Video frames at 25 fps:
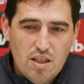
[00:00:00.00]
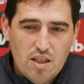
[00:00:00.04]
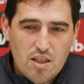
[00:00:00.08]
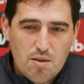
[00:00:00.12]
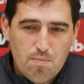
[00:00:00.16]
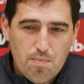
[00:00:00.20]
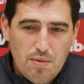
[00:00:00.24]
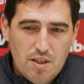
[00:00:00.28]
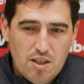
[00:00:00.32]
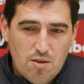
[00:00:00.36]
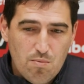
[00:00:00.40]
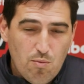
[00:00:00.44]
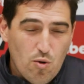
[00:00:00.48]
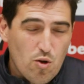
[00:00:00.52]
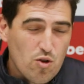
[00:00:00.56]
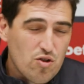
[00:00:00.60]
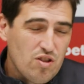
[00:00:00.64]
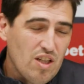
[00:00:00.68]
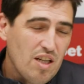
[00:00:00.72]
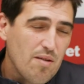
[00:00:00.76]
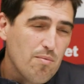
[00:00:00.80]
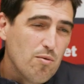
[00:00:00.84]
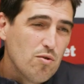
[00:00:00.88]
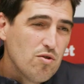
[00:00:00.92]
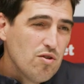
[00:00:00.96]
spends more
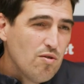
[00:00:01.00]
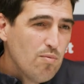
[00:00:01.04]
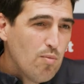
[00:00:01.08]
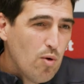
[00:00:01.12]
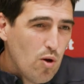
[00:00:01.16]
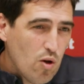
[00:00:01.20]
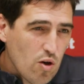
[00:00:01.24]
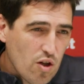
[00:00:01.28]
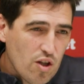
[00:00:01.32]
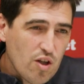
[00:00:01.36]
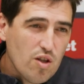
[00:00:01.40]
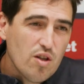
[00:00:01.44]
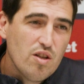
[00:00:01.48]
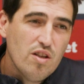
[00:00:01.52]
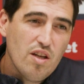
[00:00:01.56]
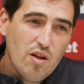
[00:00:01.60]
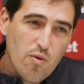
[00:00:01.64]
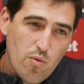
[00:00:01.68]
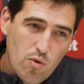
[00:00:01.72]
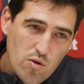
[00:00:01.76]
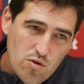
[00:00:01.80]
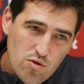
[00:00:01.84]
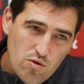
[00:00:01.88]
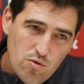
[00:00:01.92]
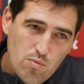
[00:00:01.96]
time on the ball.
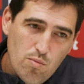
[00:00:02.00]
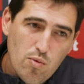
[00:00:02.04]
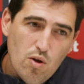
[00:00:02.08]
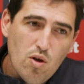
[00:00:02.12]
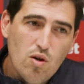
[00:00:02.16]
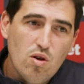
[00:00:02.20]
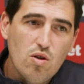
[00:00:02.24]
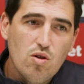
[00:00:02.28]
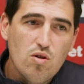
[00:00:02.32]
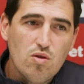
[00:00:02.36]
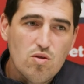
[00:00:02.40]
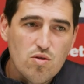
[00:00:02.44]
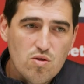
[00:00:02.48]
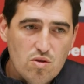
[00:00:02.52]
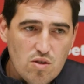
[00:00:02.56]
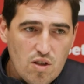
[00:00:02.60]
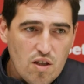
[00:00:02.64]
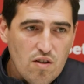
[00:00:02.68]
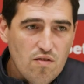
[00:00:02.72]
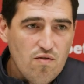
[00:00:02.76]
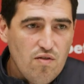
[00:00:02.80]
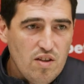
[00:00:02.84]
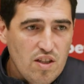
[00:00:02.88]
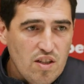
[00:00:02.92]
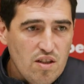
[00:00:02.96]
They want to ball.
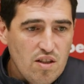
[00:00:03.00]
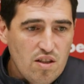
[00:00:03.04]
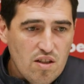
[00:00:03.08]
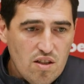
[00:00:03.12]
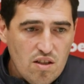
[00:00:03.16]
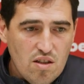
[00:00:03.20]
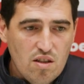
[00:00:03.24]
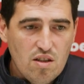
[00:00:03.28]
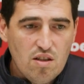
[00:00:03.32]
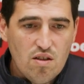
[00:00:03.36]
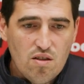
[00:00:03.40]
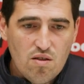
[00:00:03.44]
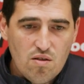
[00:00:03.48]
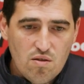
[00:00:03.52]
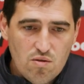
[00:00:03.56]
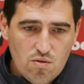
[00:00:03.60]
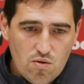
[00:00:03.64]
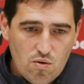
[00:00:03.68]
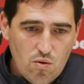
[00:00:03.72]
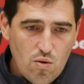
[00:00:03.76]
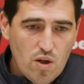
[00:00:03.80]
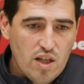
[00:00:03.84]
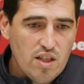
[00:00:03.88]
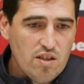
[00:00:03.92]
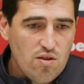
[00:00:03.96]
They've been
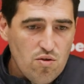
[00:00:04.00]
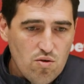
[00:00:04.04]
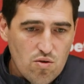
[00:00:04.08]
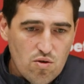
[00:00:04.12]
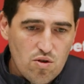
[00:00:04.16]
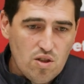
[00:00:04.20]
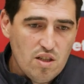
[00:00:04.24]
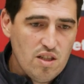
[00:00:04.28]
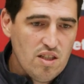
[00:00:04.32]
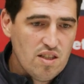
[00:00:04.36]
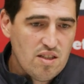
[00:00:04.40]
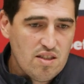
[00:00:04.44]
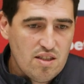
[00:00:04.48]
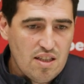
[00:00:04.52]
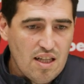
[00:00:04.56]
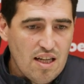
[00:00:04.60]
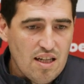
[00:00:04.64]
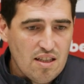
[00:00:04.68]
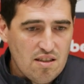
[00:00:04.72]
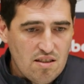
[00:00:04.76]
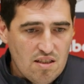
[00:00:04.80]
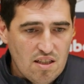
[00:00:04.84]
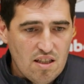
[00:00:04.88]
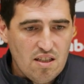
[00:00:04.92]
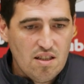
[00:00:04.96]
quite. You see the
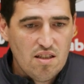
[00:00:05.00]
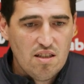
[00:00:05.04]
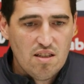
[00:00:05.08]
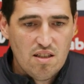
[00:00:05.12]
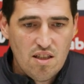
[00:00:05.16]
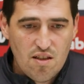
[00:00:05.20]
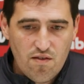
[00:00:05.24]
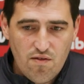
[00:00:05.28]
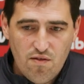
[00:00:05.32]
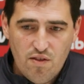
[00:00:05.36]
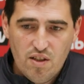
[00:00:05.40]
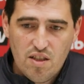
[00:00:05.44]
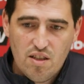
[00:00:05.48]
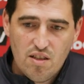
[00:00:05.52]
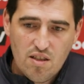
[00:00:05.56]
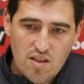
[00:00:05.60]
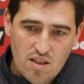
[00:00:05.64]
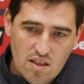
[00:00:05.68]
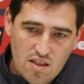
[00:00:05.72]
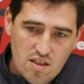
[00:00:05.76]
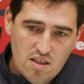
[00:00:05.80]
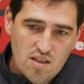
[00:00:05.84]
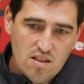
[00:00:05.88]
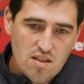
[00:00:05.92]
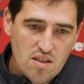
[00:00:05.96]
stats, and they've
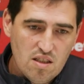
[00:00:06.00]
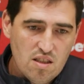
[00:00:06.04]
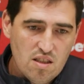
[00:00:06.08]
been.